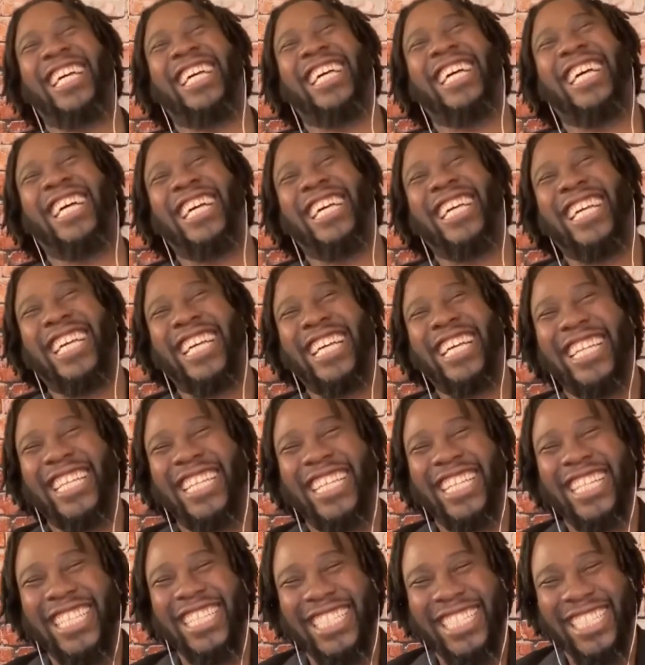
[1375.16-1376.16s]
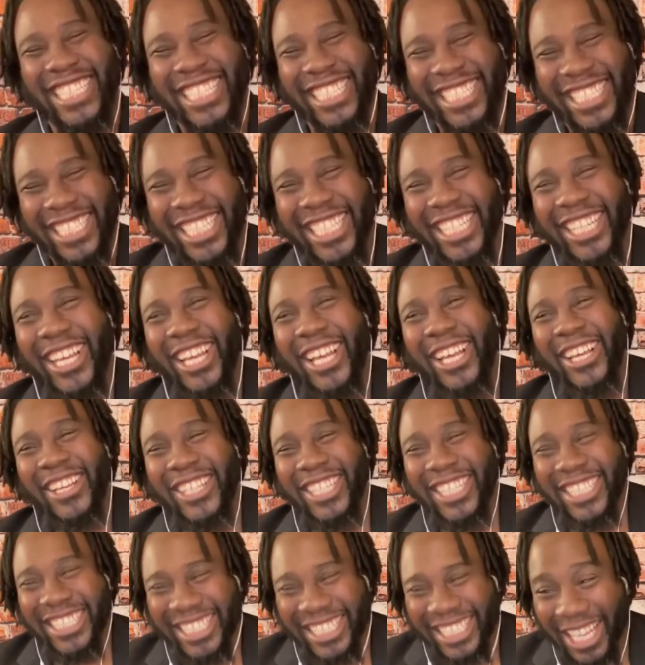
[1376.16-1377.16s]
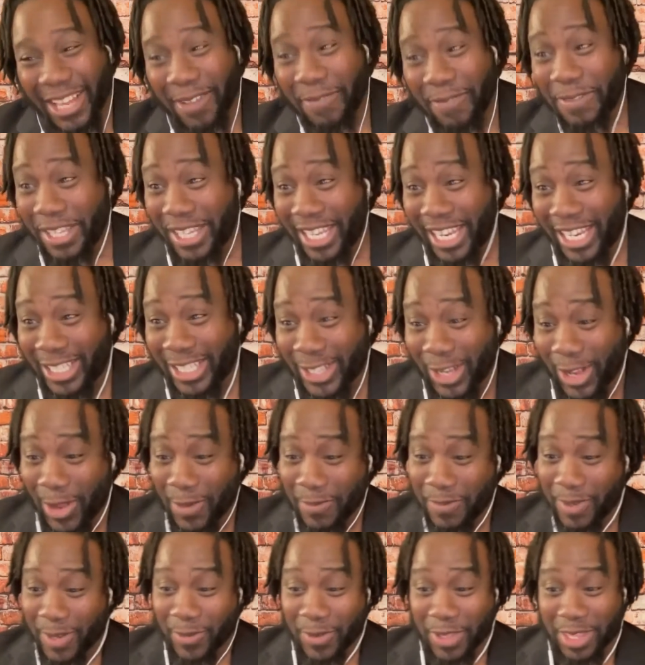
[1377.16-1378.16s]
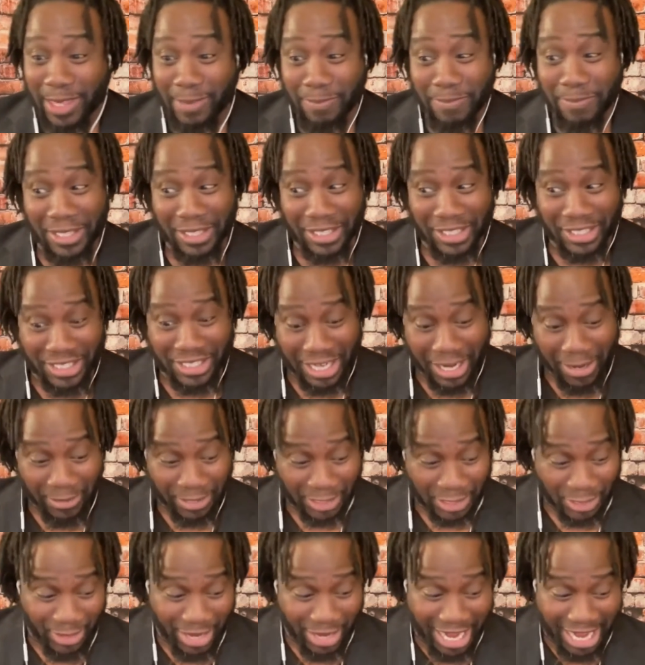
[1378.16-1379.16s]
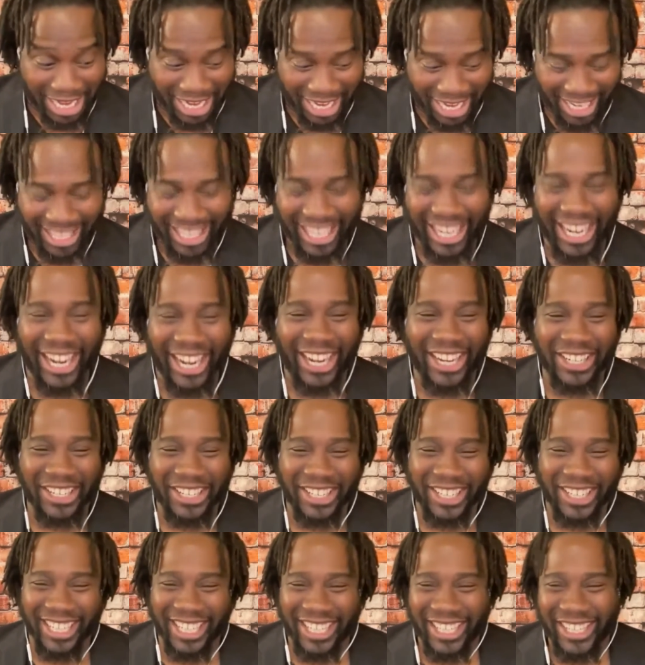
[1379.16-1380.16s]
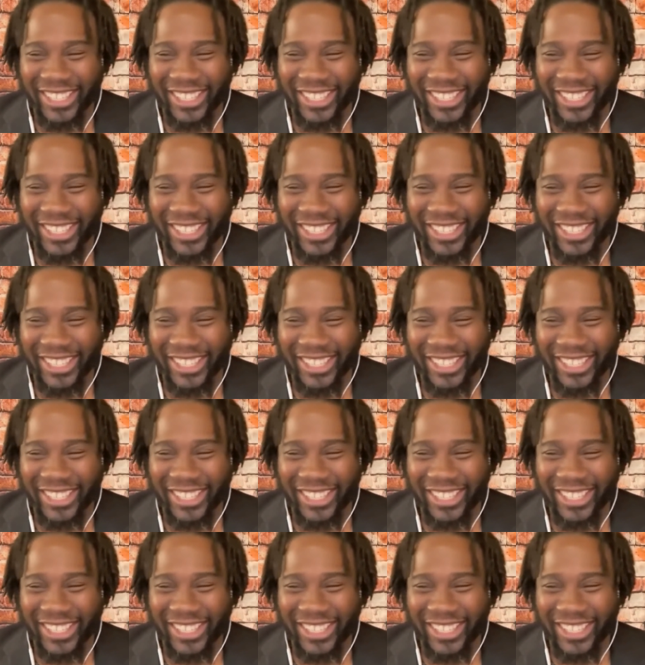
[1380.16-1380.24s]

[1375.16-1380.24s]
right? It's something they taught me with military training. There we